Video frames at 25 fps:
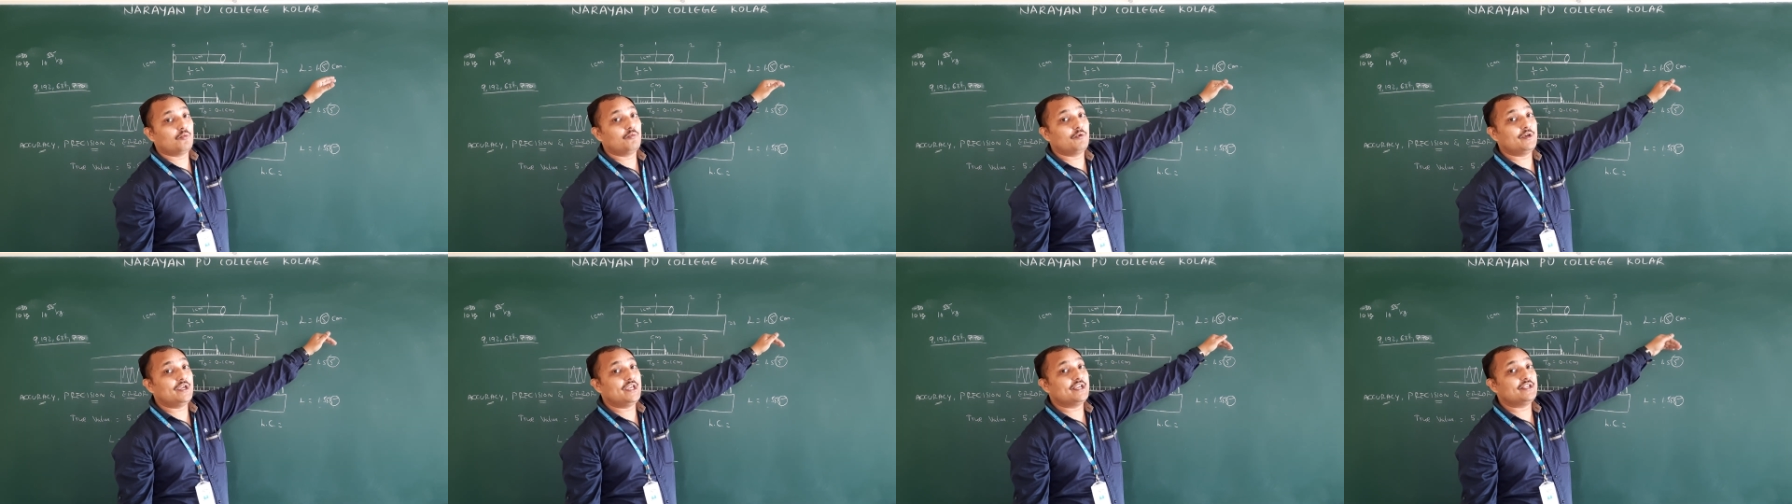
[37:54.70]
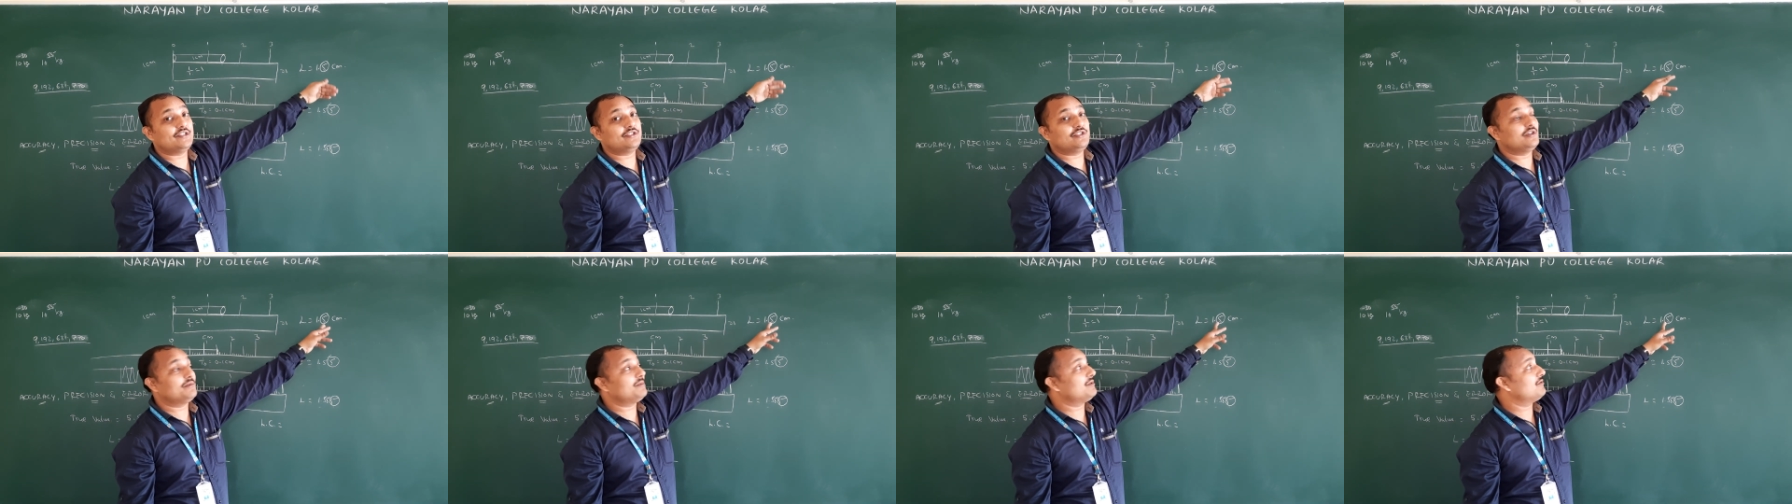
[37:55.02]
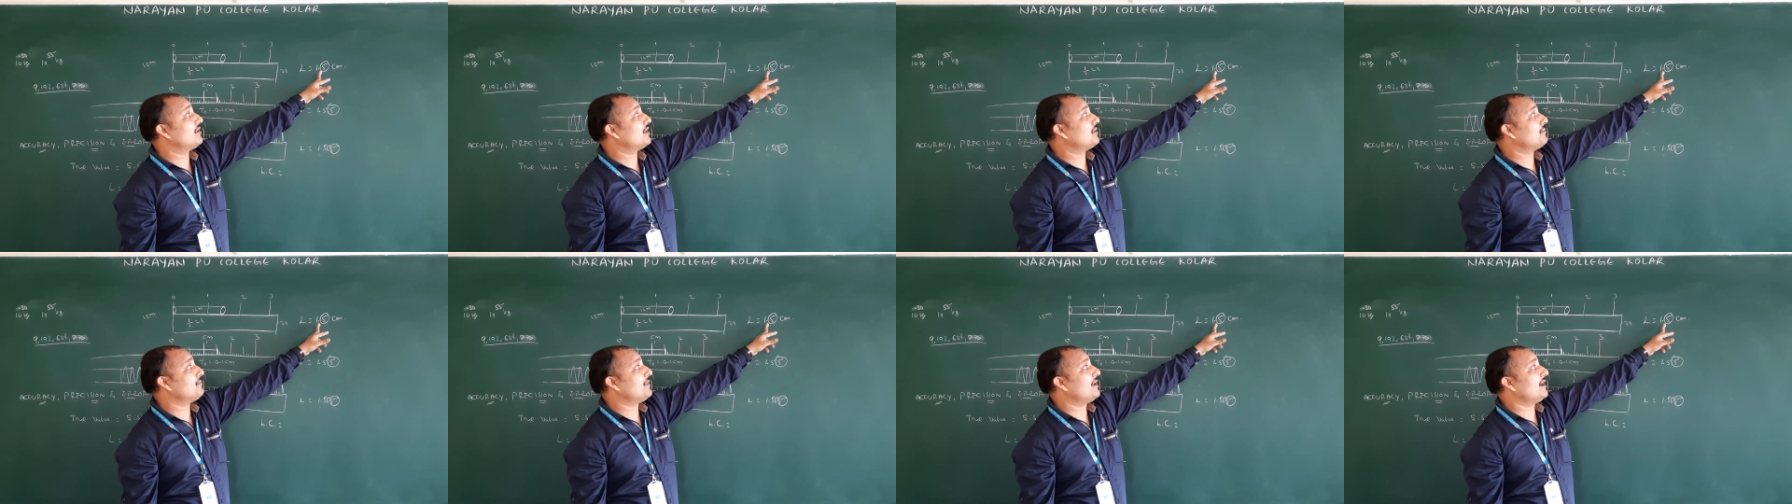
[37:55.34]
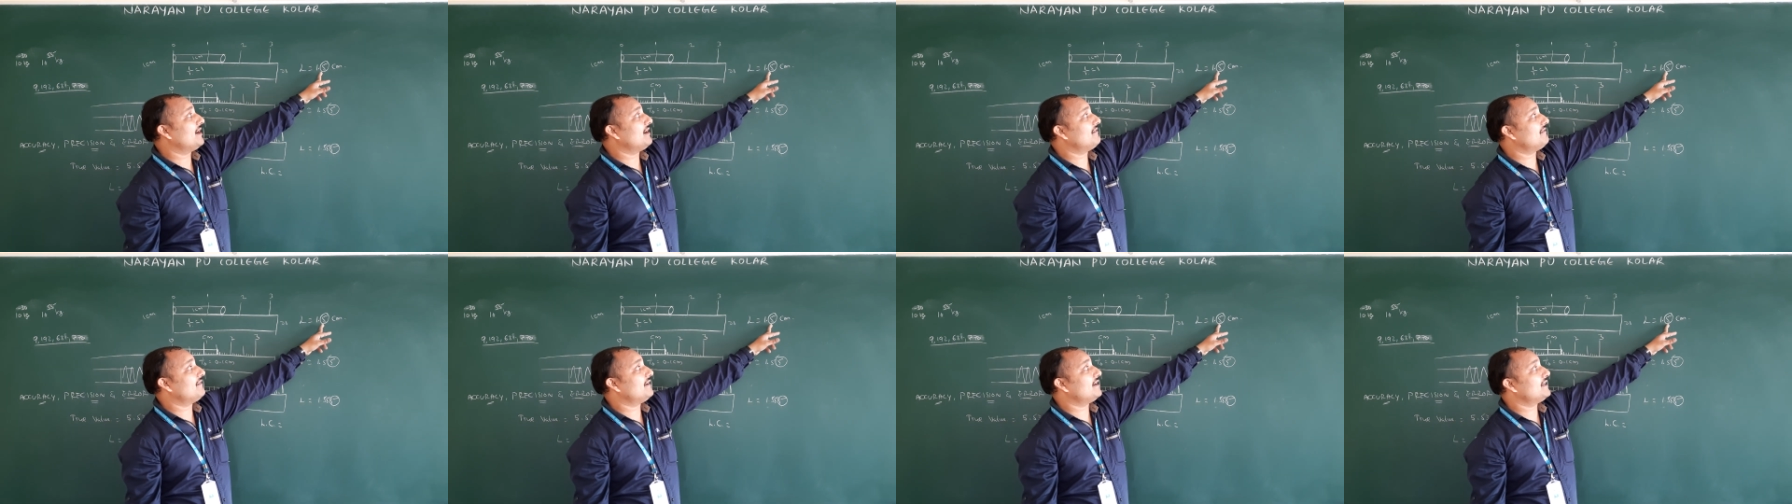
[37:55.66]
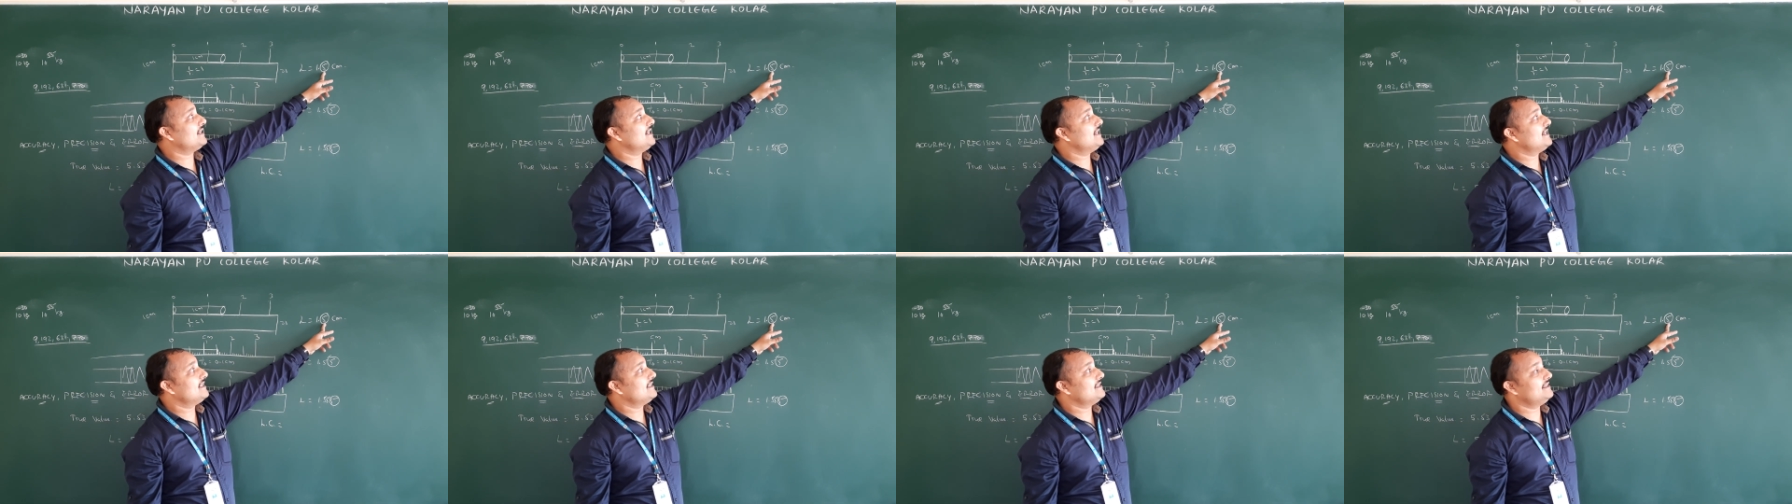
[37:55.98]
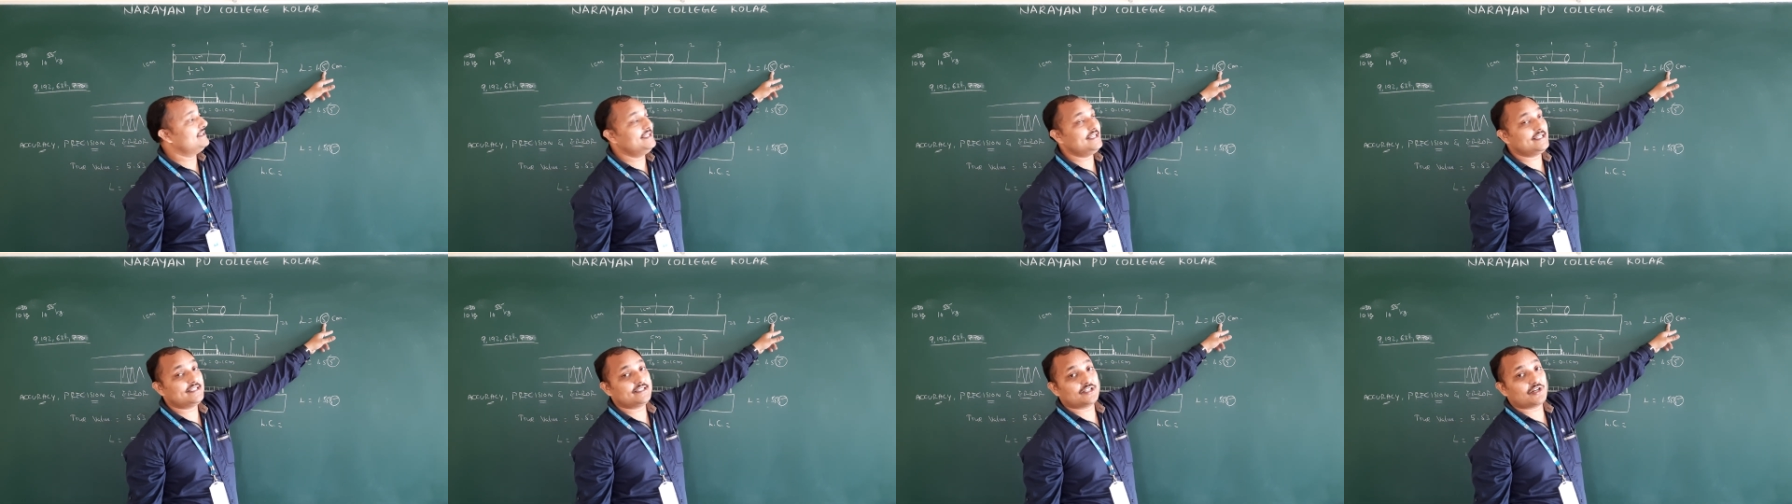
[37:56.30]
we assumed 1.5.
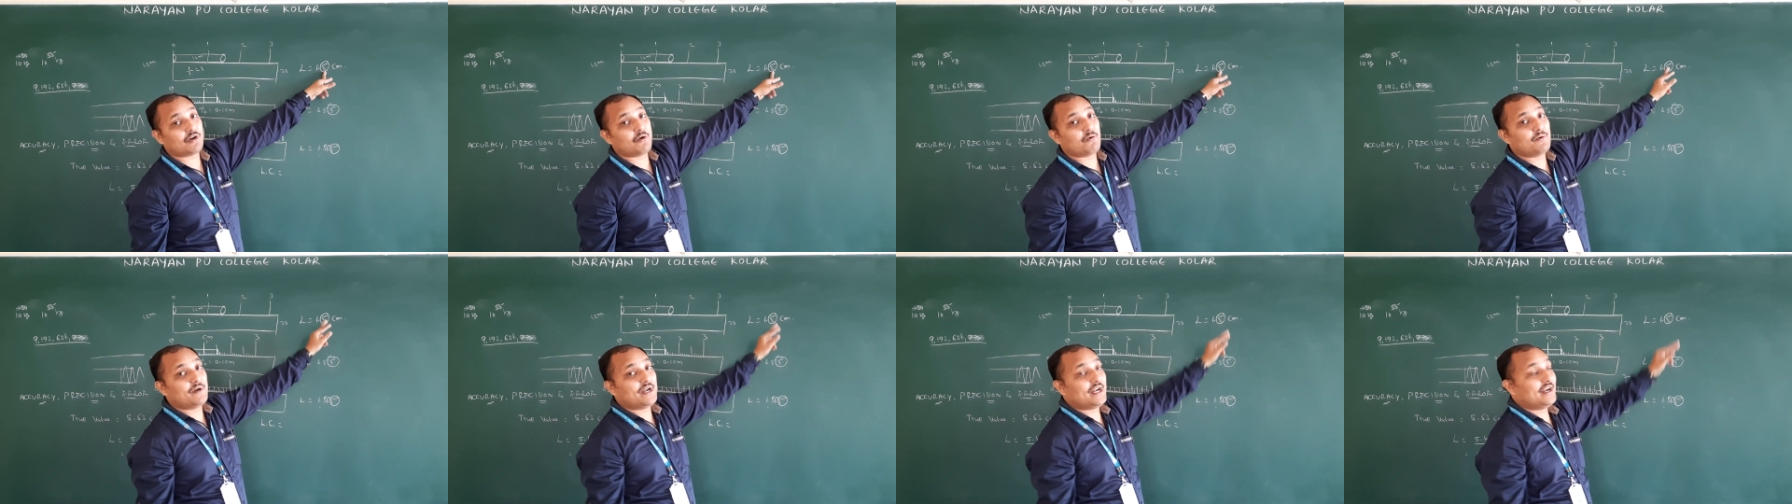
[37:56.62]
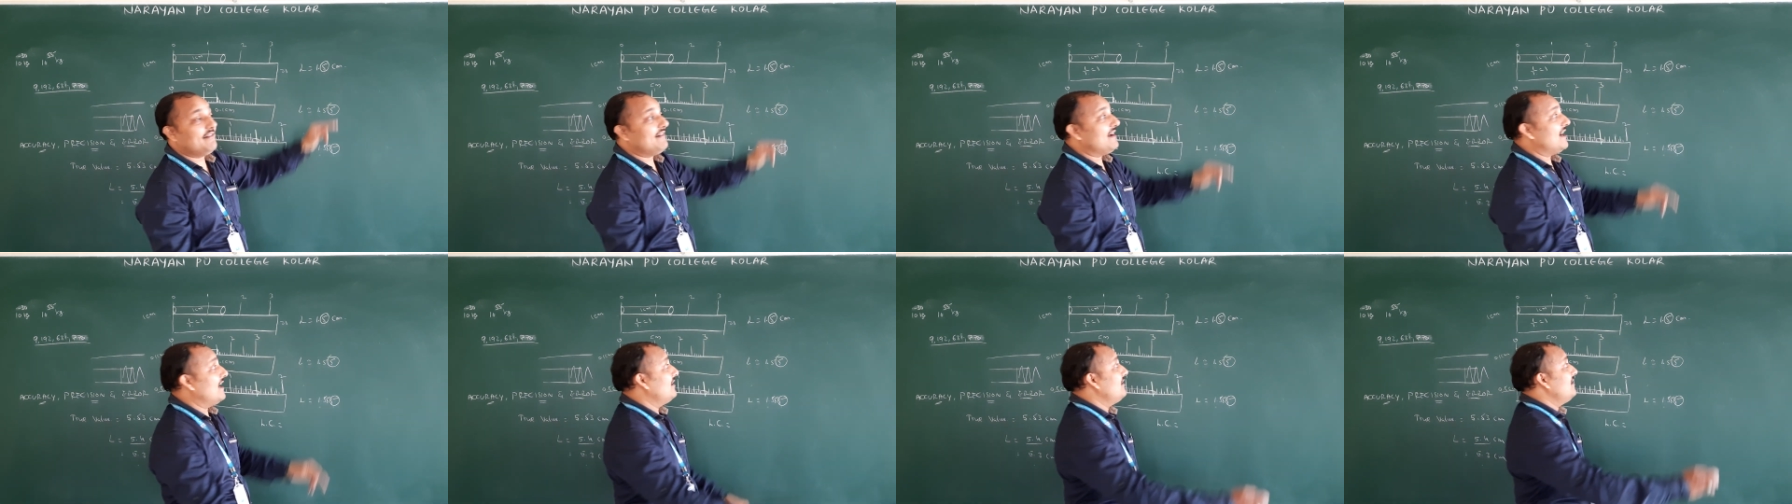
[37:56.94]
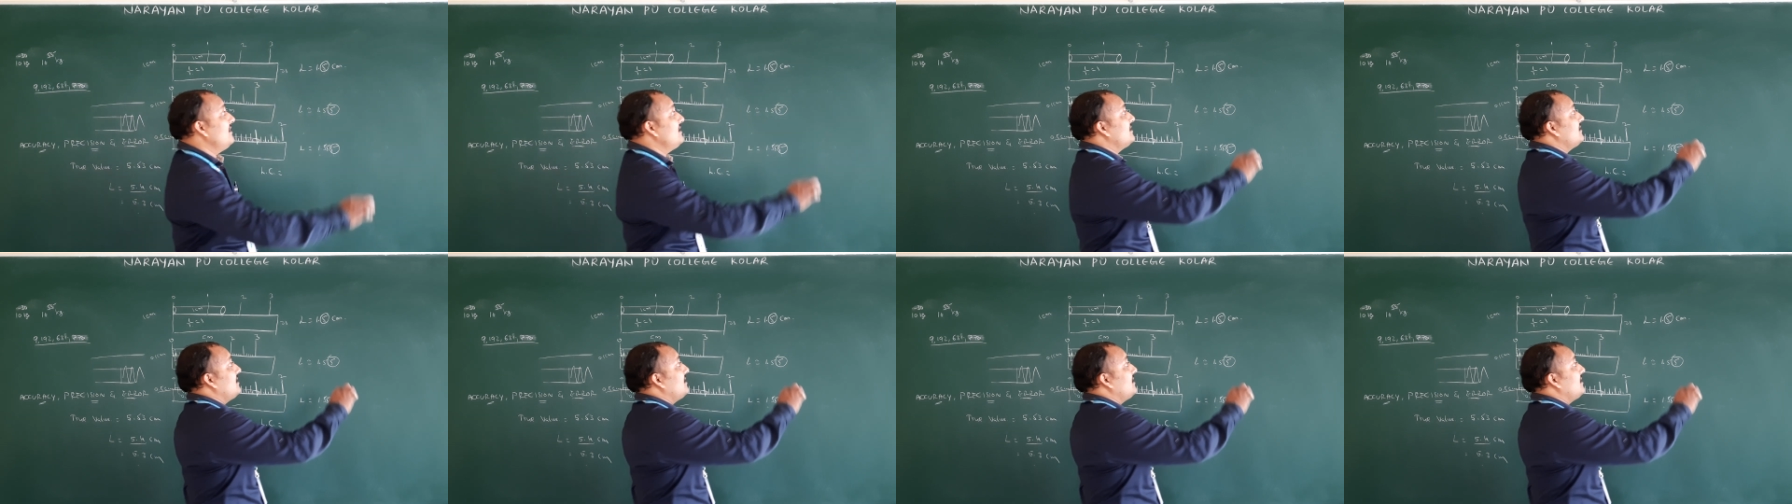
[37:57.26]
This rounded value is